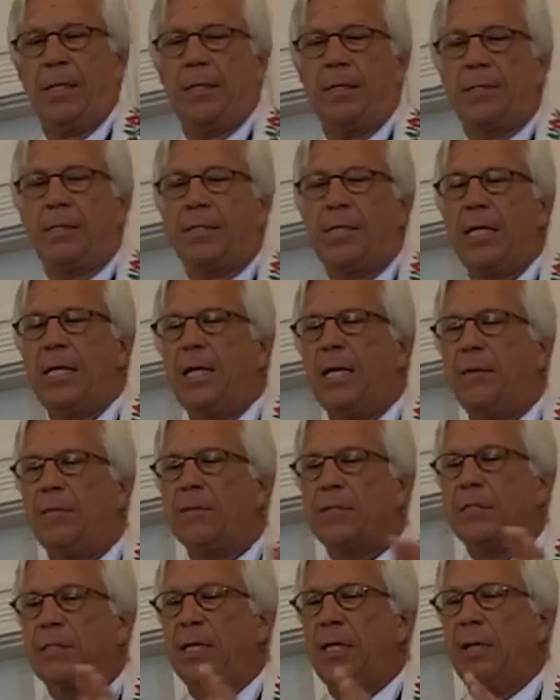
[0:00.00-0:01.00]
Singing
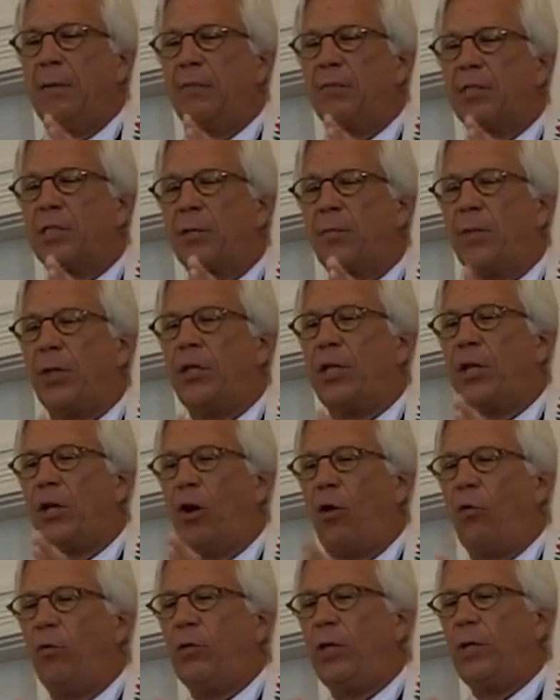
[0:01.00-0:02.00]
seems to be the
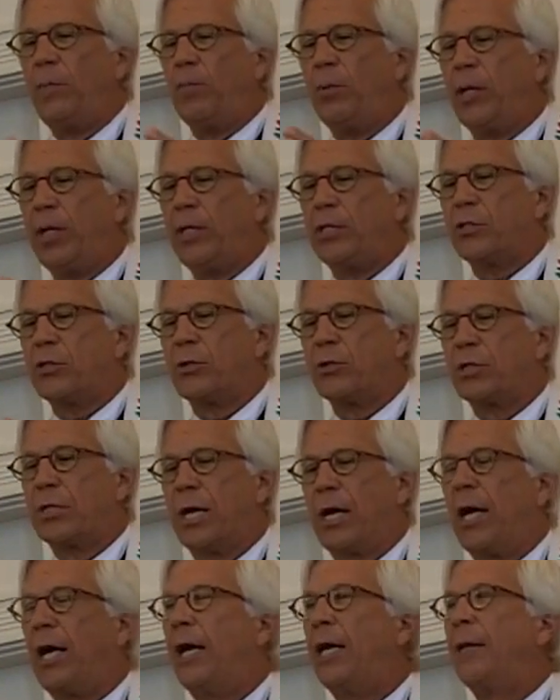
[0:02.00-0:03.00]
only place or
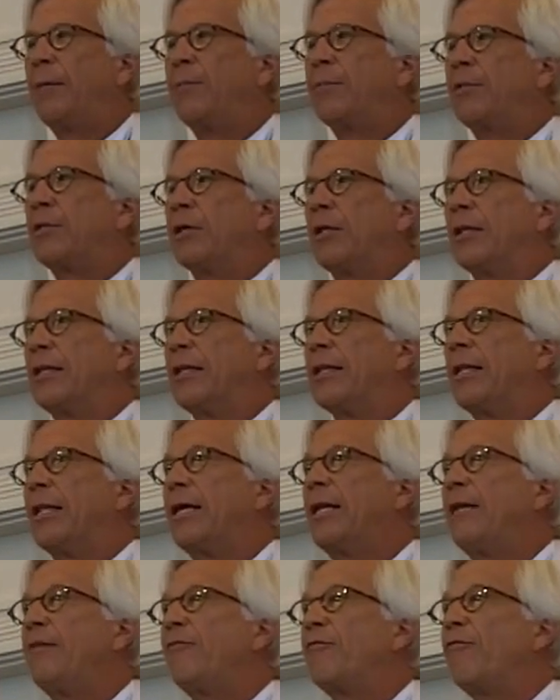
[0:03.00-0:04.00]
time to
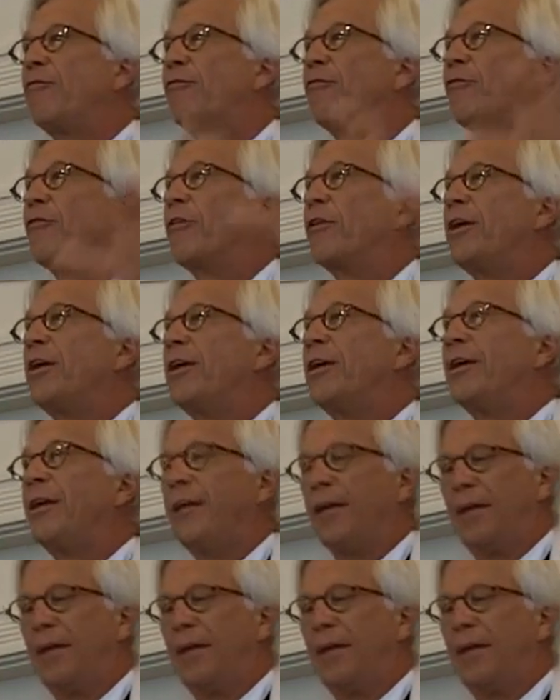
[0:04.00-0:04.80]
let it free.